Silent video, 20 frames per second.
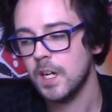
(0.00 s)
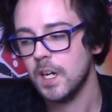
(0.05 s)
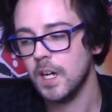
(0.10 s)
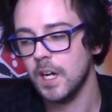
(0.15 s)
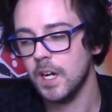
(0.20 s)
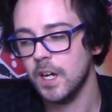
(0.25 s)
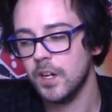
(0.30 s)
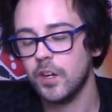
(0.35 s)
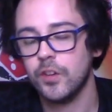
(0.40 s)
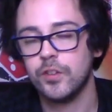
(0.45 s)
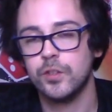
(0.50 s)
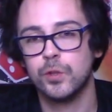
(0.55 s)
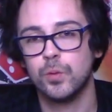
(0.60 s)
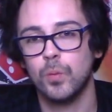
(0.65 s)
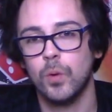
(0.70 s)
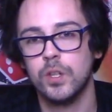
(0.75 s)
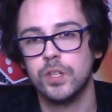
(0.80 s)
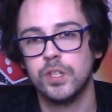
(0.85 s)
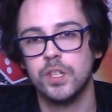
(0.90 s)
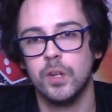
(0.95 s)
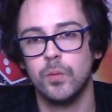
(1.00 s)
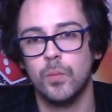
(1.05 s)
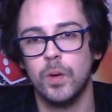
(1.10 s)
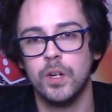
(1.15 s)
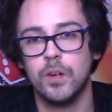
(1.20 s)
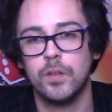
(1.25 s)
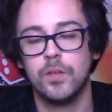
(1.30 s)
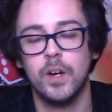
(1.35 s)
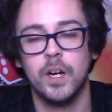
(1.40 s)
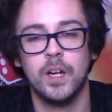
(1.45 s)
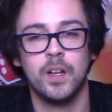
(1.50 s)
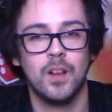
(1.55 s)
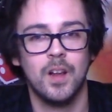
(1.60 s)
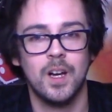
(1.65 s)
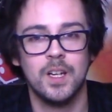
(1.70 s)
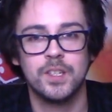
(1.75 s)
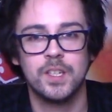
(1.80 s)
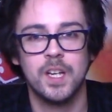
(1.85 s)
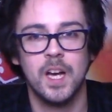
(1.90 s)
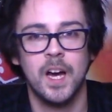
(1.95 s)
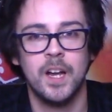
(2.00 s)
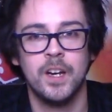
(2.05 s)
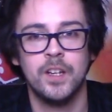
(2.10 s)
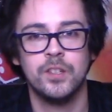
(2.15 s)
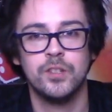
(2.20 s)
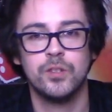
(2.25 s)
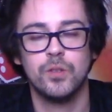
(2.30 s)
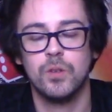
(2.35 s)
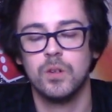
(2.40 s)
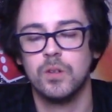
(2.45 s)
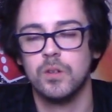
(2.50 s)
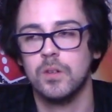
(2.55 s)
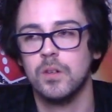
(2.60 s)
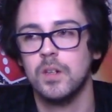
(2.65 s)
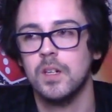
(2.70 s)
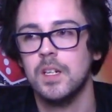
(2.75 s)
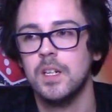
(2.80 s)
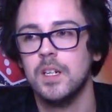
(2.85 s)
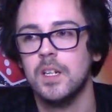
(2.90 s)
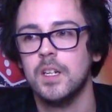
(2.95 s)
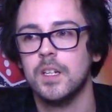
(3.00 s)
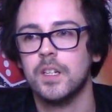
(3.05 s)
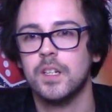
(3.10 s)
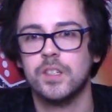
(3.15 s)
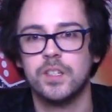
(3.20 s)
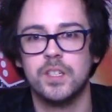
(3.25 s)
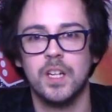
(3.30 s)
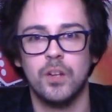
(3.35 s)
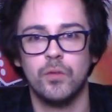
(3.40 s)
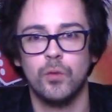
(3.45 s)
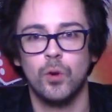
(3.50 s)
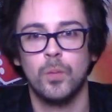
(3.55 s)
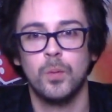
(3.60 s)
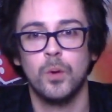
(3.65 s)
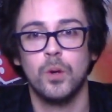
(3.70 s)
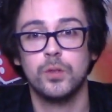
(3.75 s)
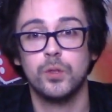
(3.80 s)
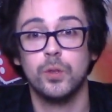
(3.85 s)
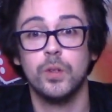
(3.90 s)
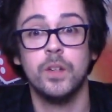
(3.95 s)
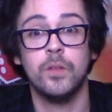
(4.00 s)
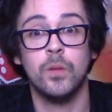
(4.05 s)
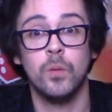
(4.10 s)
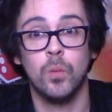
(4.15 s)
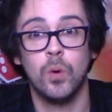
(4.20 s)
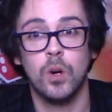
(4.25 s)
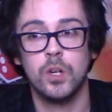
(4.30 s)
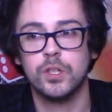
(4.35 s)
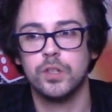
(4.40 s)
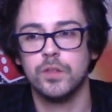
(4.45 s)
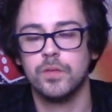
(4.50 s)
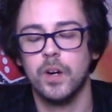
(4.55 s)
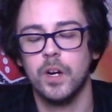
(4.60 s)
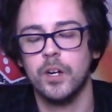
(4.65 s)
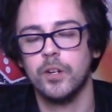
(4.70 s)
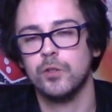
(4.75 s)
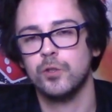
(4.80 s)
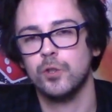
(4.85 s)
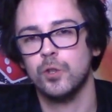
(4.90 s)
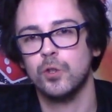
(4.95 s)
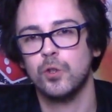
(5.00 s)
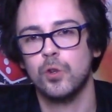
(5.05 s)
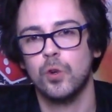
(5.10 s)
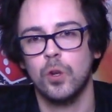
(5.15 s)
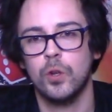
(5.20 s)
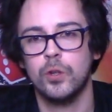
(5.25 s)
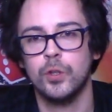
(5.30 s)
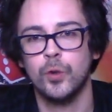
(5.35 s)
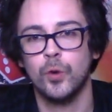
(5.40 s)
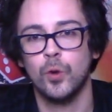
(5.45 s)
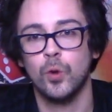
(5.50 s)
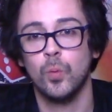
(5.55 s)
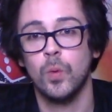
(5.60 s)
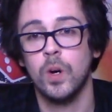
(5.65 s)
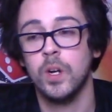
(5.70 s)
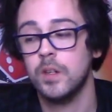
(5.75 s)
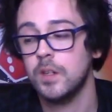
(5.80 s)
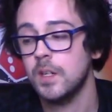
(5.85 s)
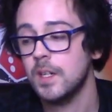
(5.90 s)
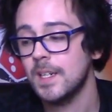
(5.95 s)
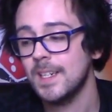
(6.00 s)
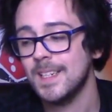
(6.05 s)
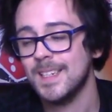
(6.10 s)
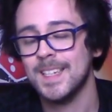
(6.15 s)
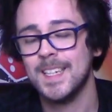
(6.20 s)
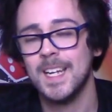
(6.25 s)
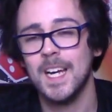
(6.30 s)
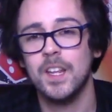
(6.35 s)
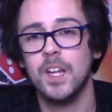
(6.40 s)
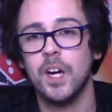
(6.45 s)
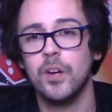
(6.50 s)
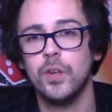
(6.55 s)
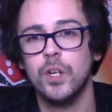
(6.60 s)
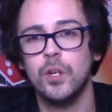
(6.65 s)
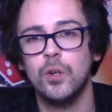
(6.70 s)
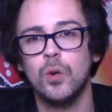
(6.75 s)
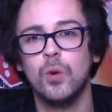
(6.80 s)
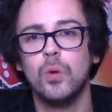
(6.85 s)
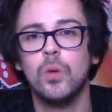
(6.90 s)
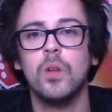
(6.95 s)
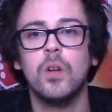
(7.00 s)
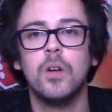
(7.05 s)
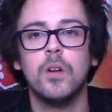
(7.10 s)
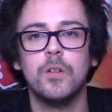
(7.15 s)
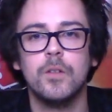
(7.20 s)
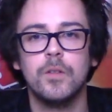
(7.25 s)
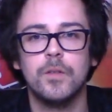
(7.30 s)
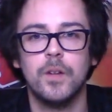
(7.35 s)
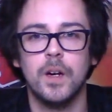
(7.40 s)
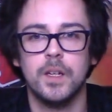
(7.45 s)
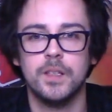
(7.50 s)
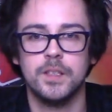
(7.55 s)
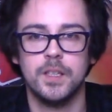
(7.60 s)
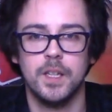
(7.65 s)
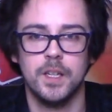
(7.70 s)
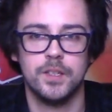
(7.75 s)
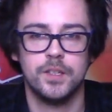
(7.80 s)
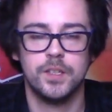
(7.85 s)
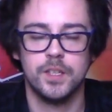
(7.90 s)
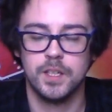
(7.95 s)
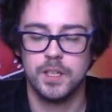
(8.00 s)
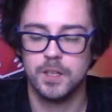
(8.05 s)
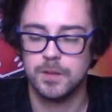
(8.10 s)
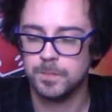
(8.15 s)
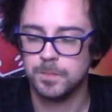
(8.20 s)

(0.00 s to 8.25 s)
Nothing's worse than when you're firing last cannons or Castellan robots, or even worse, you fire your Doom Crawler and you roll 1, you get that reroll, fantastic.